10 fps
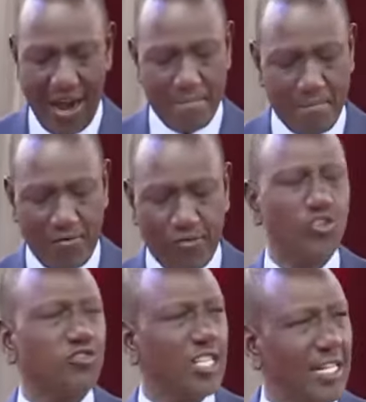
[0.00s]
hub
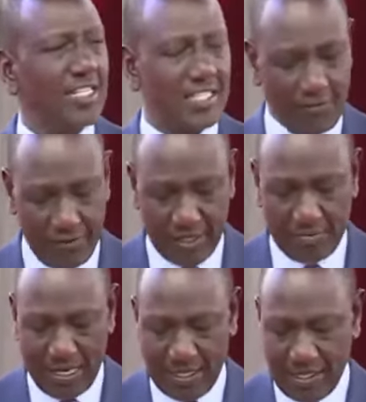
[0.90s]
for serious
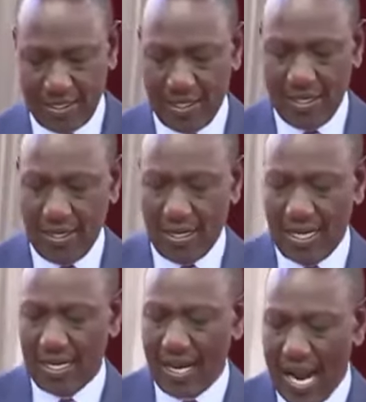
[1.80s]
investment
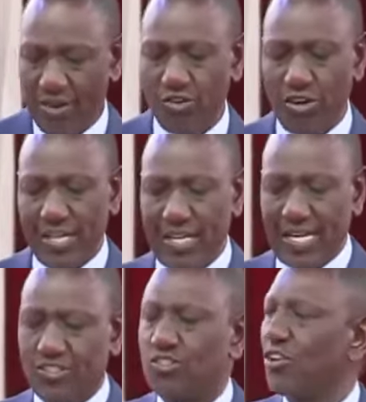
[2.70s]
in
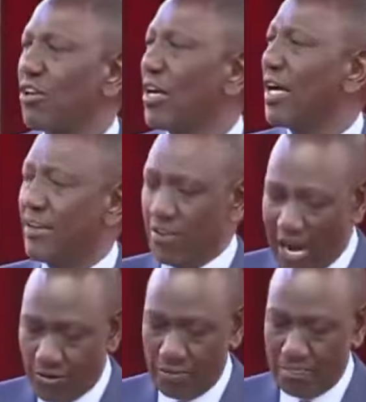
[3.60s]
agro-industrial and
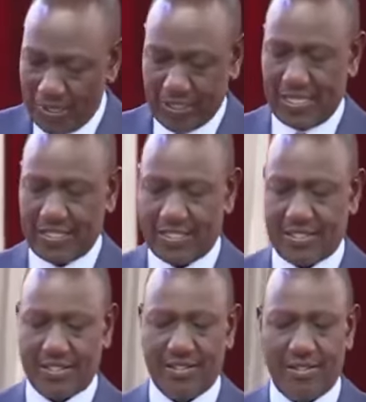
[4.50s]

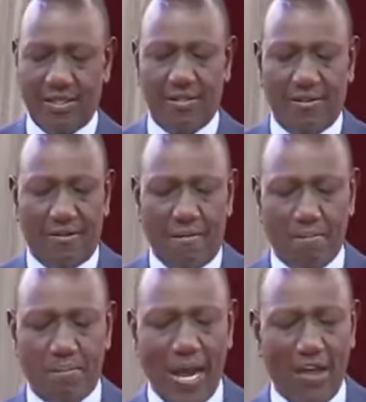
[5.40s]
agribusiness,
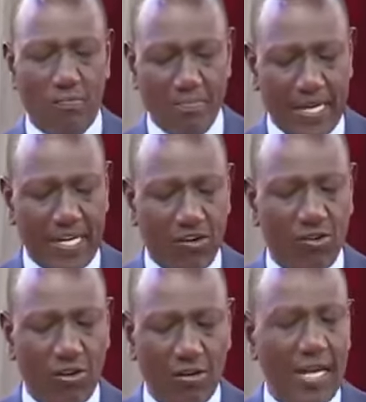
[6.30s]

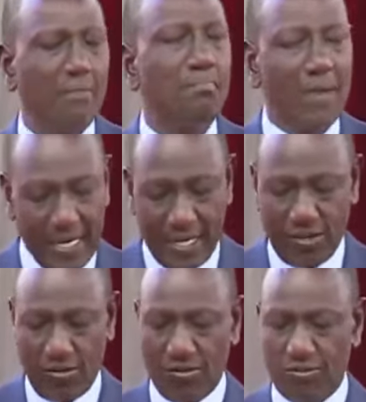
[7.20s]
biomedical and
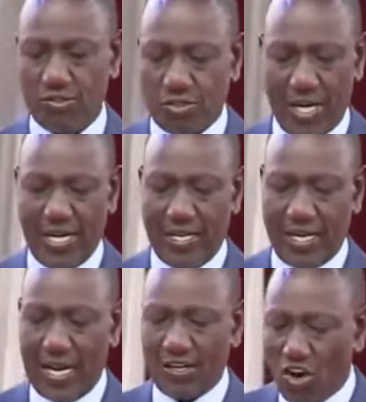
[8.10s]
medical
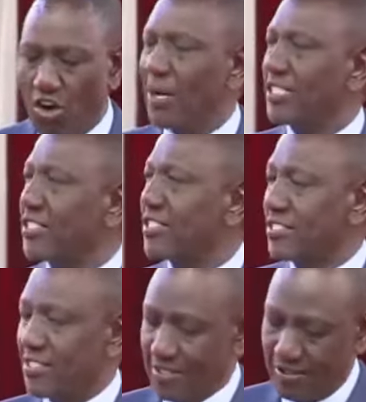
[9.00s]
trade and
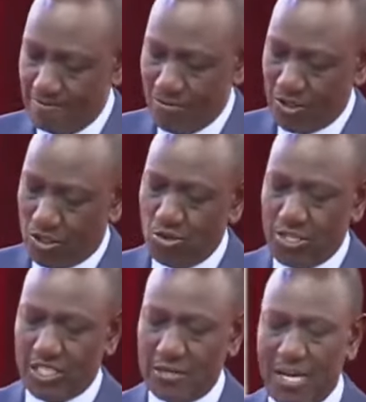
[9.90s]
commerce,
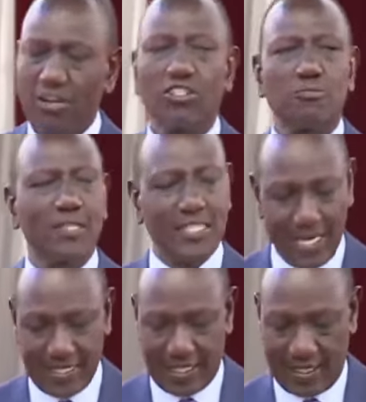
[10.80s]
tourism and
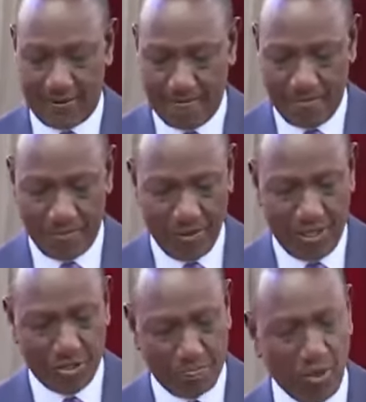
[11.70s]
hospitality,
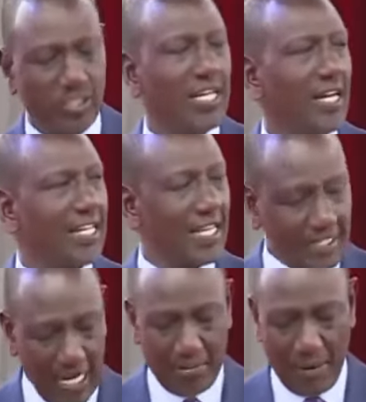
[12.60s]
sporting and
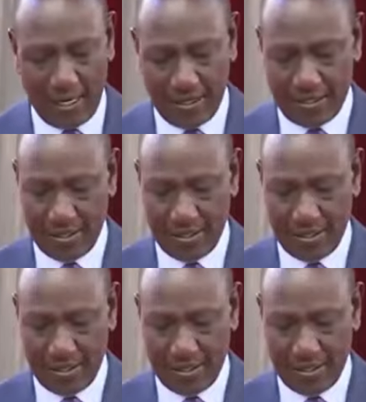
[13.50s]
entertainment,